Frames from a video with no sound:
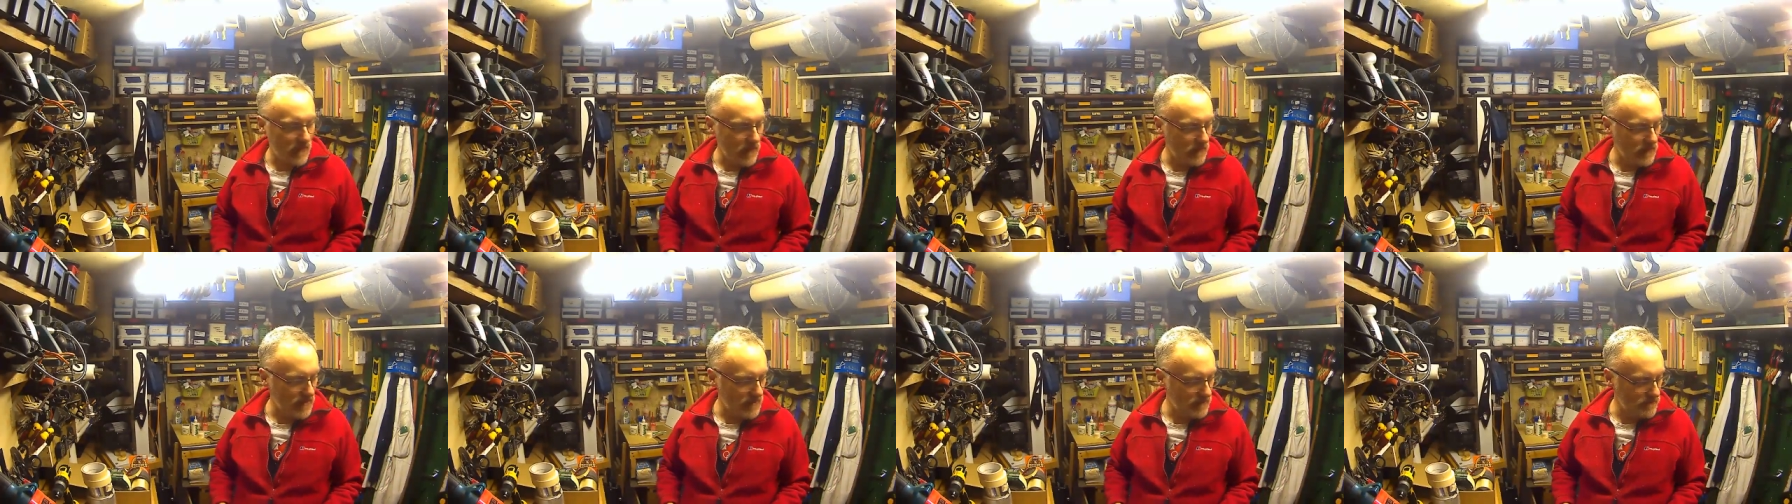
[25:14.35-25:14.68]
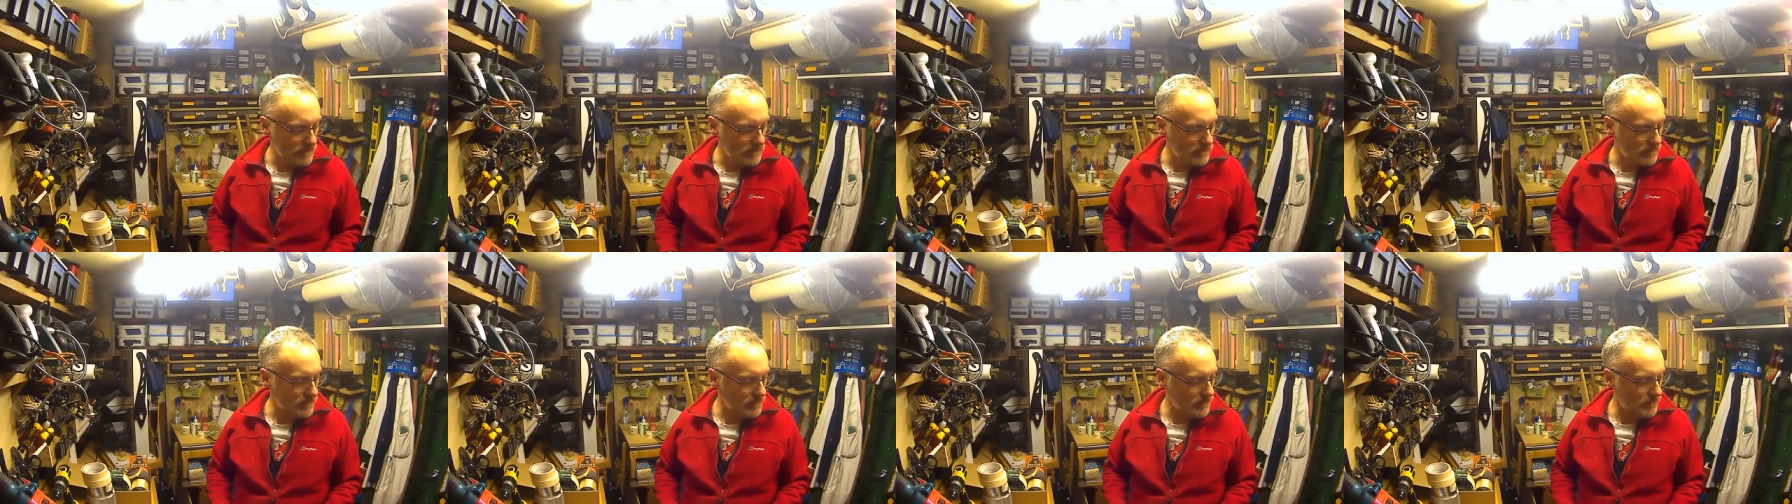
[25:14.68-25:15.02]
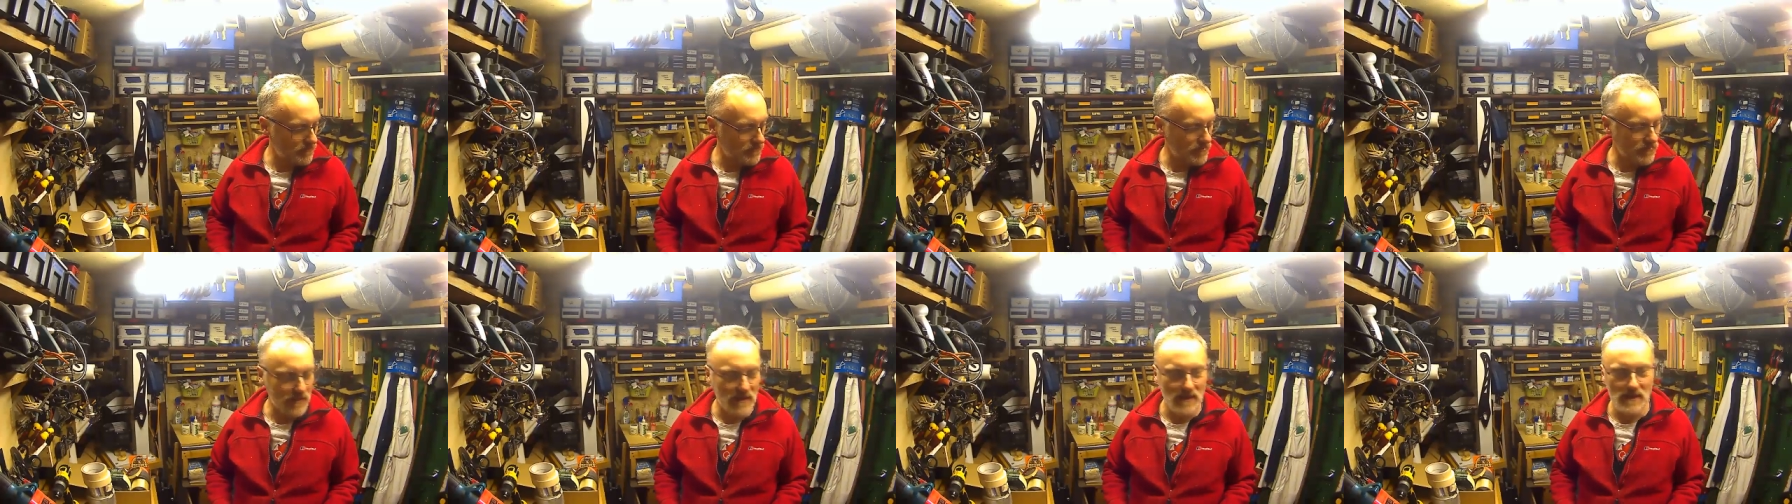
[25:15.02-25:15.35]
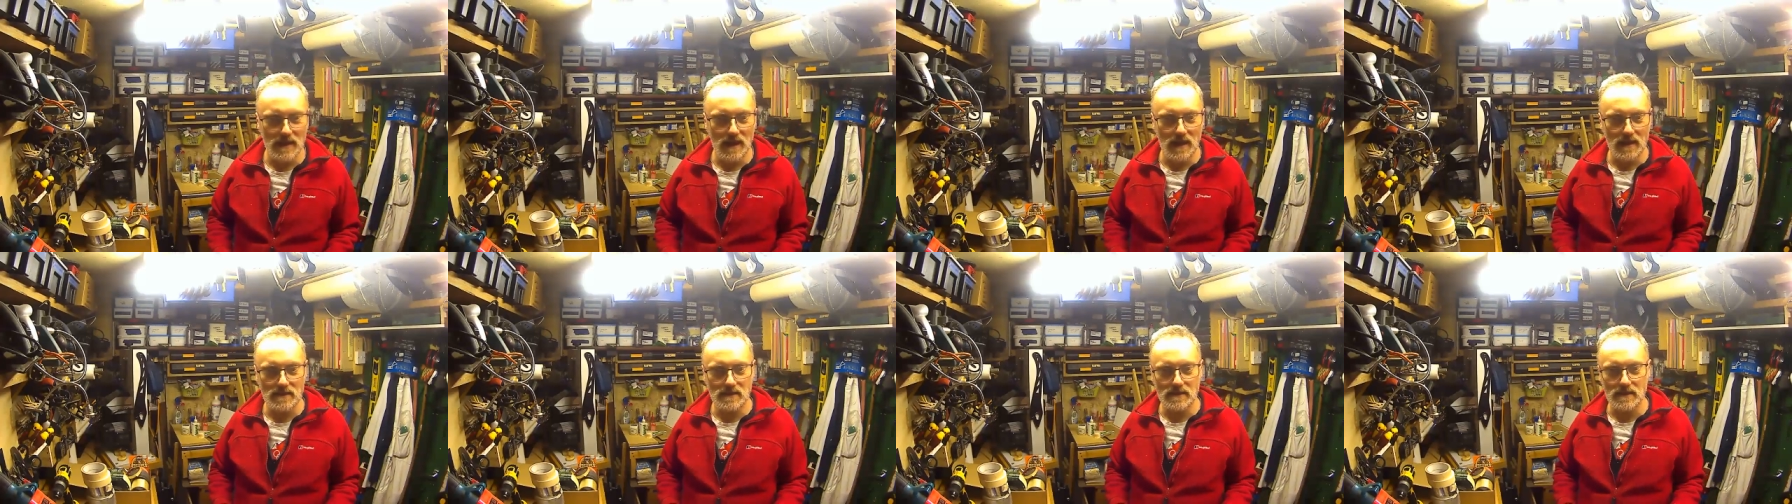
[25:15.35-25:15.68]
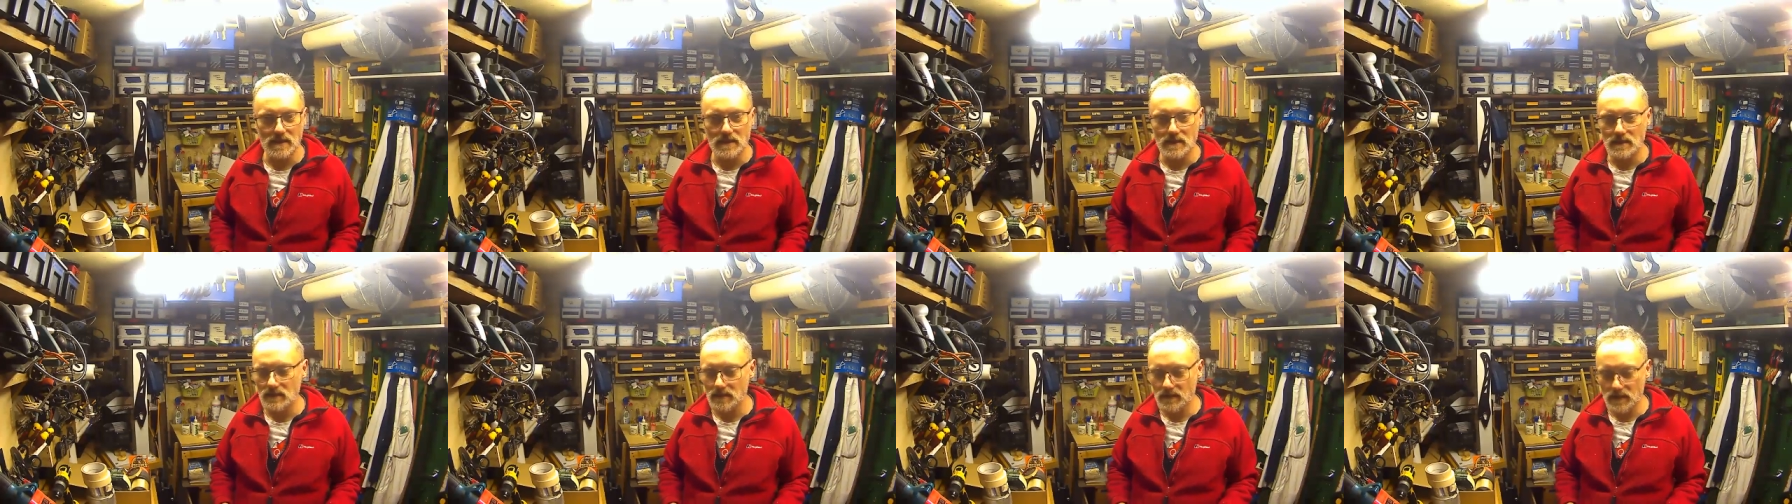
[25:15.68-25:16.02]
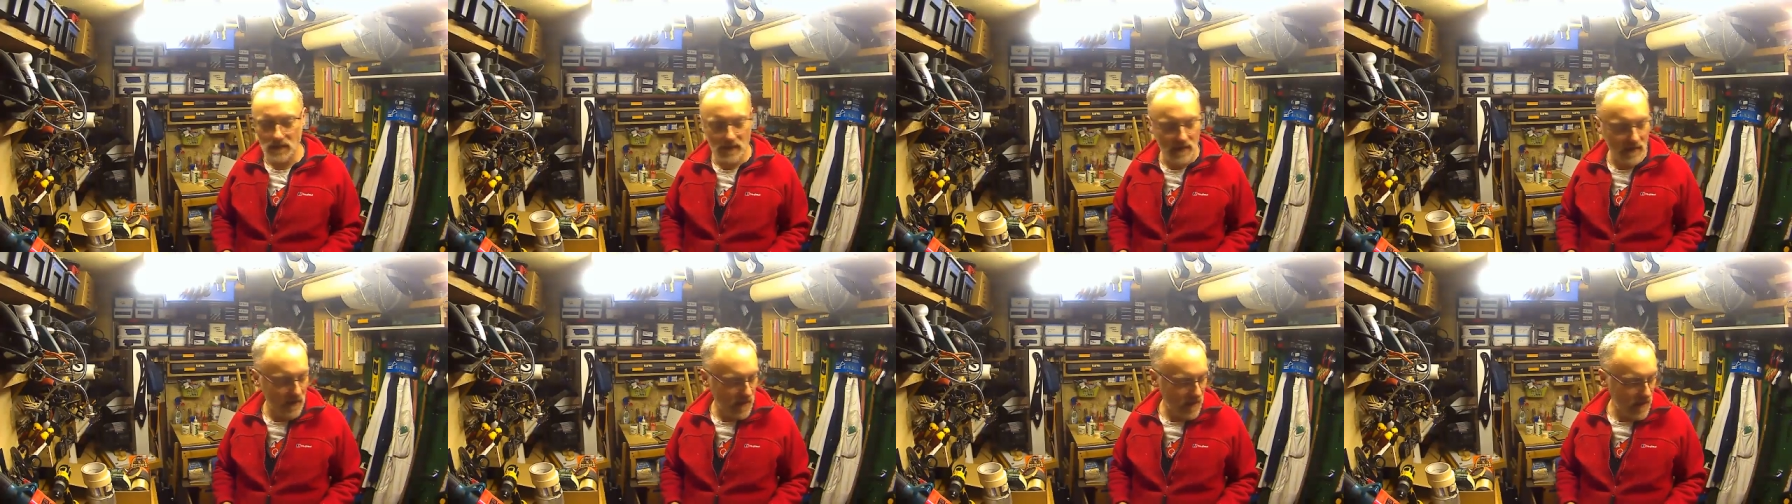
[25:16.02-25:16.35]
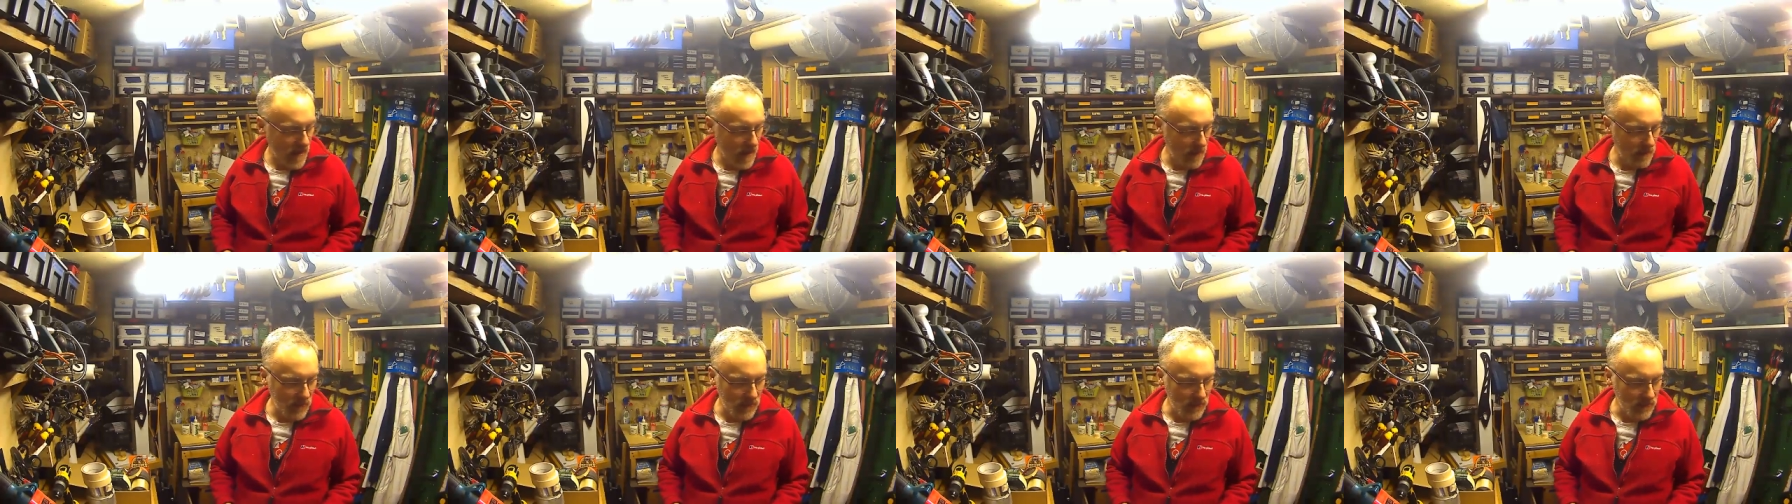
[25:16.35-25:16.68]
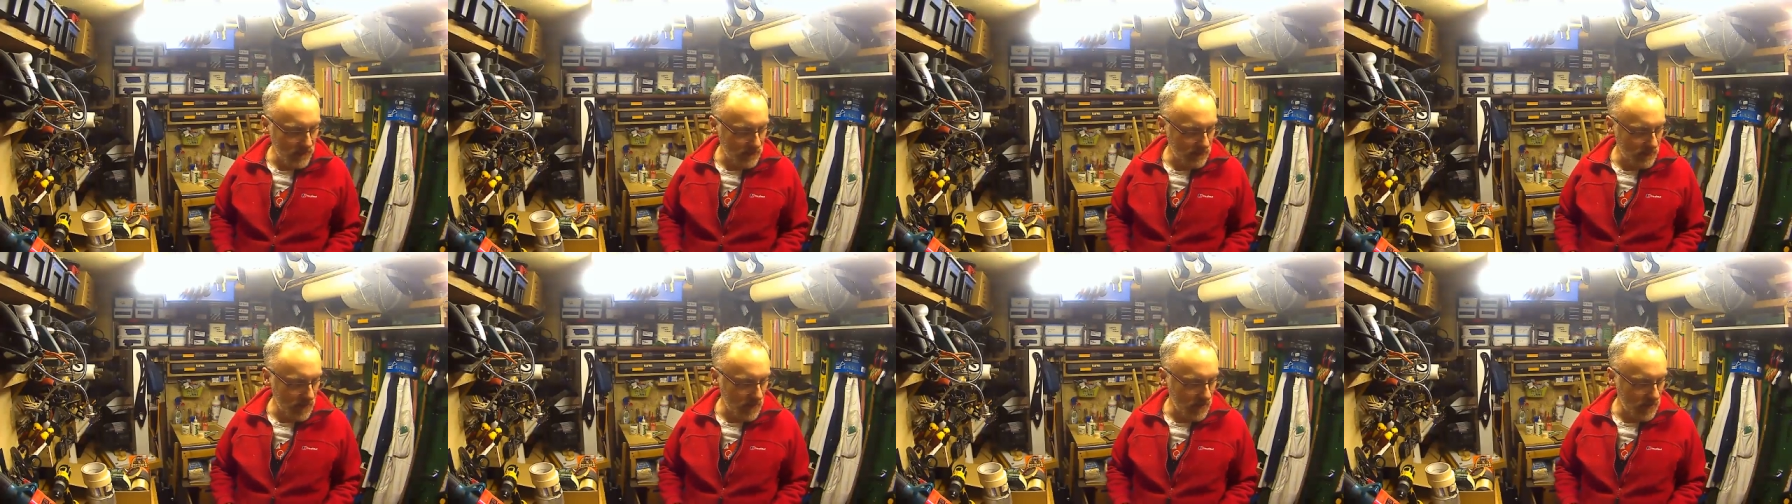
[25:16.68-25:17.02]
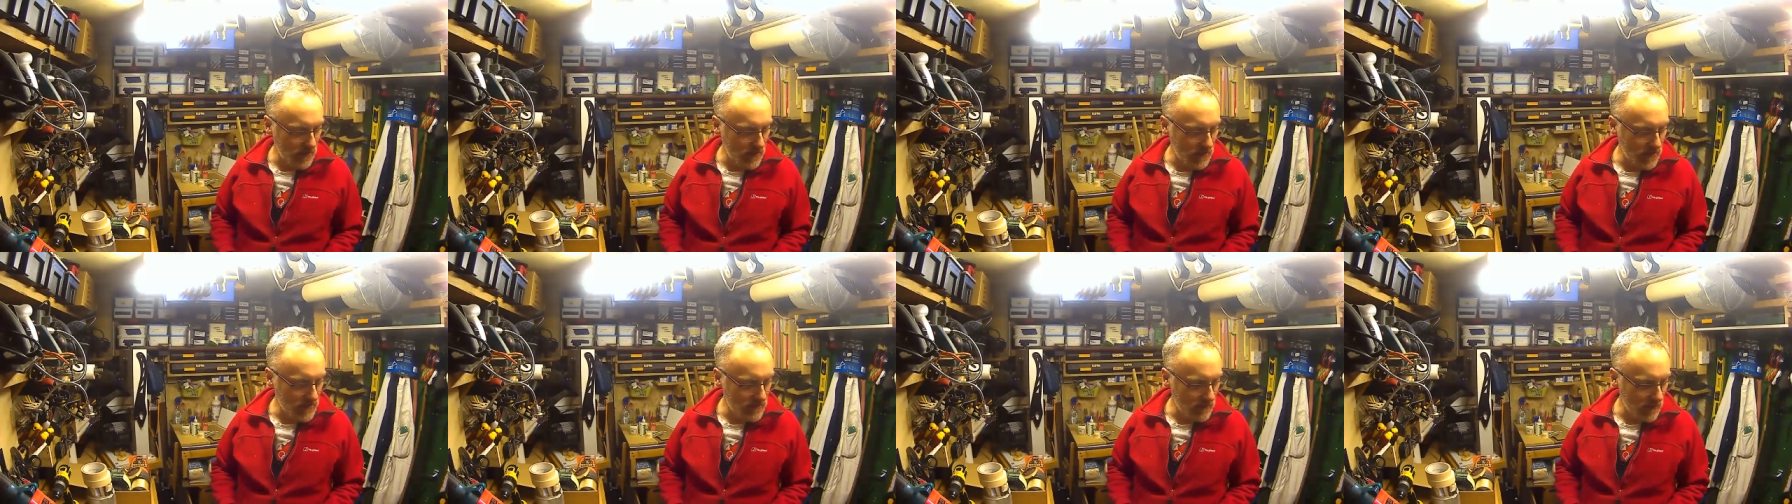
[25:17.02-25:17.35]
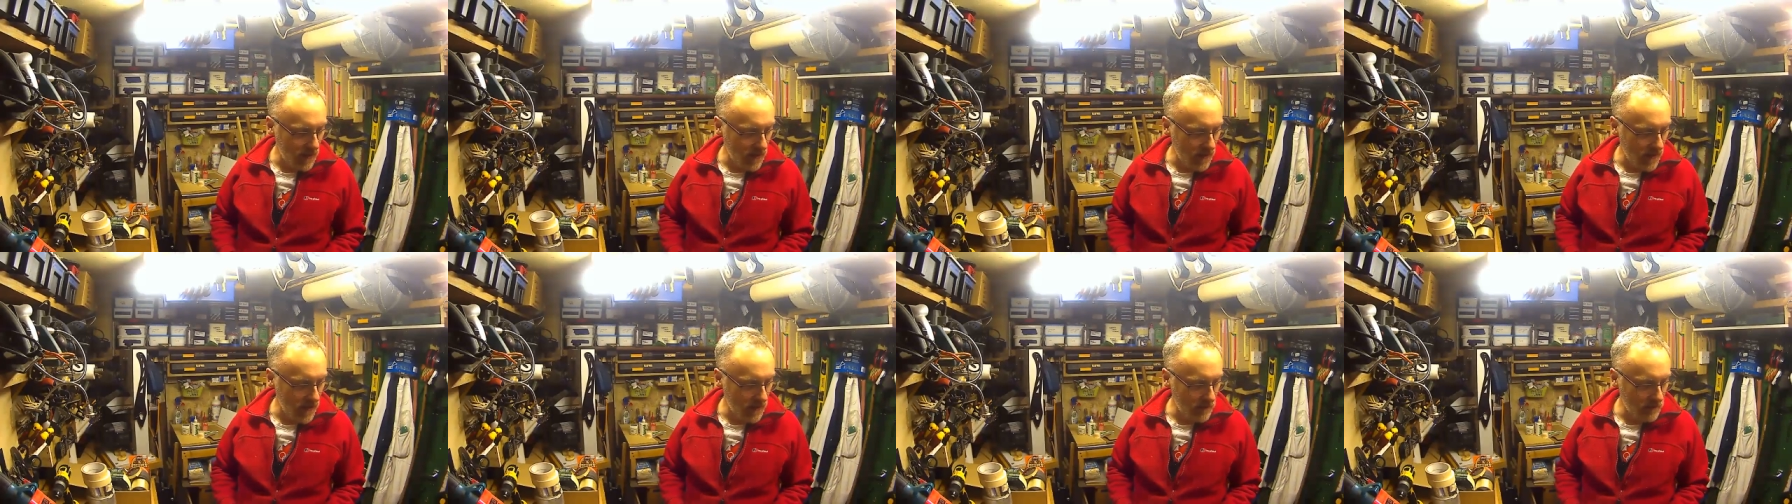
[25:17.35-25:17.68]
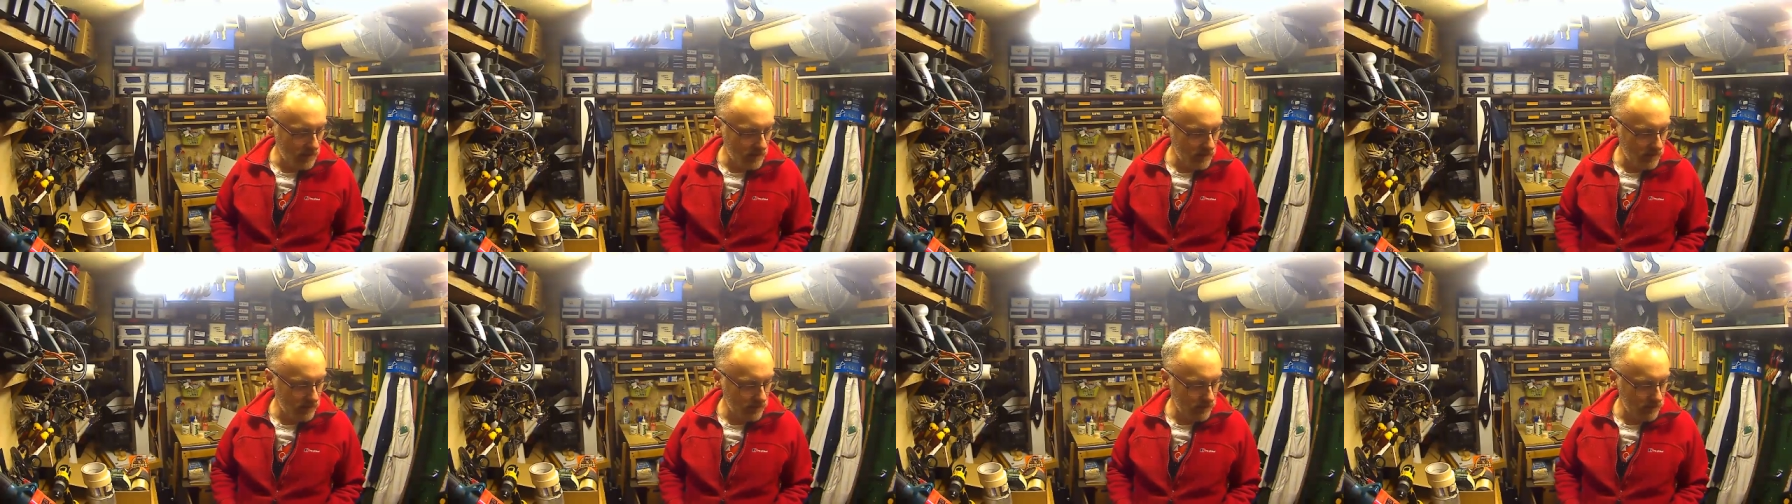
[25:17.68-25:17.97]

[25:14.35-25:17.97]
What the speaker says: There were some pretty nasty chemicals being used by them.